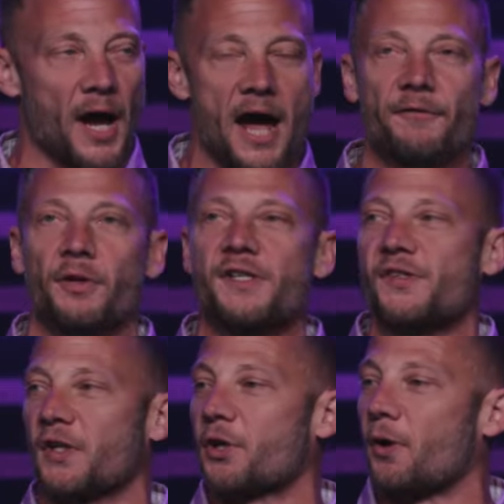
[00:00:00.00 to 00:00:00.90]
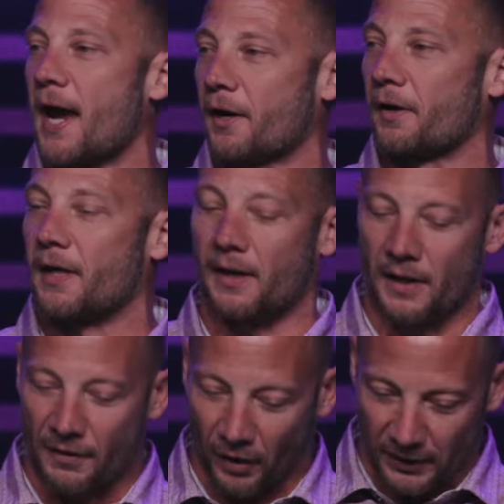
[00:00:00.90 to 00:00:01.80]
every single area
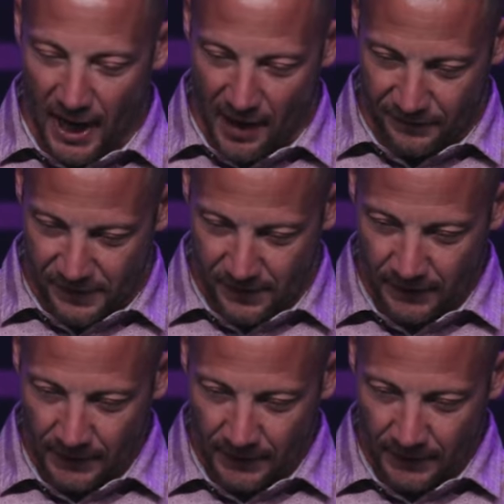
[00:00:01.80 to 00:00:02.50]
of our lives?